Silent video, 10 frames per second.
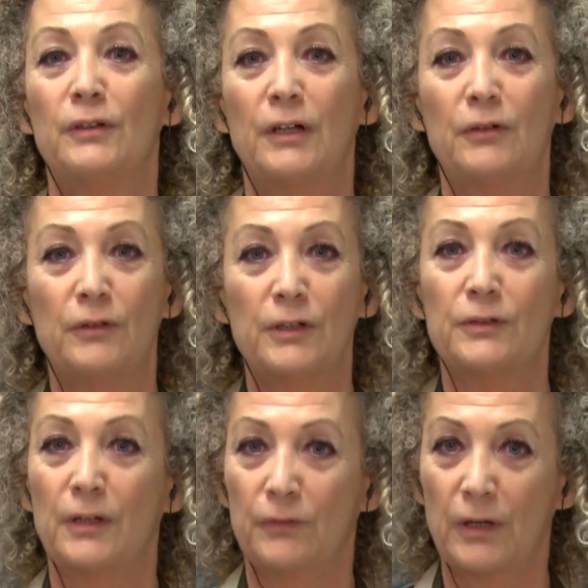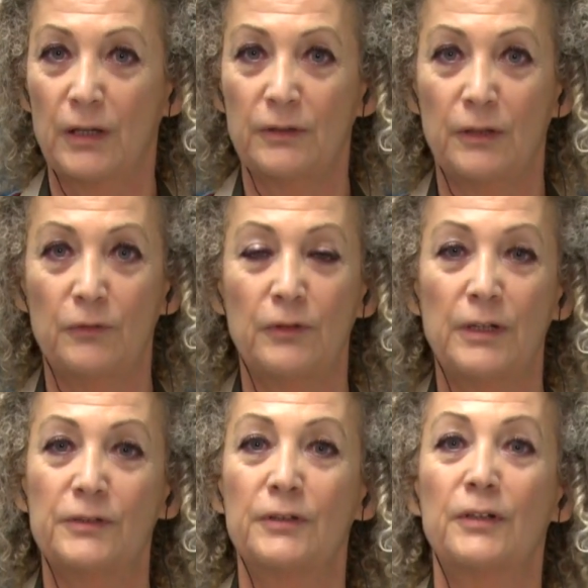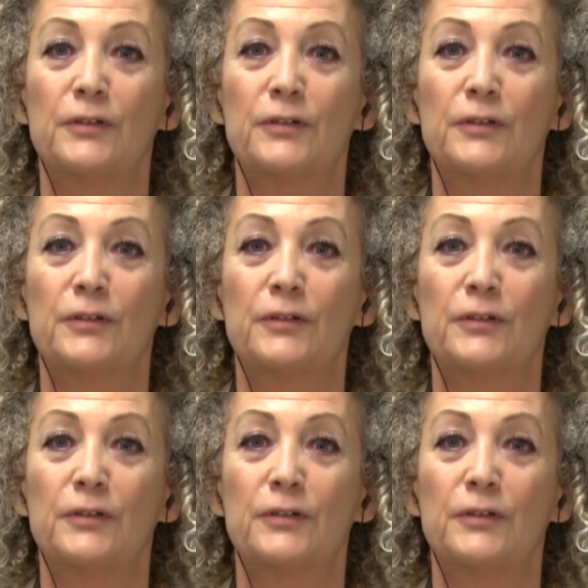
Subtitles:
terrorists, Afghan terrorists.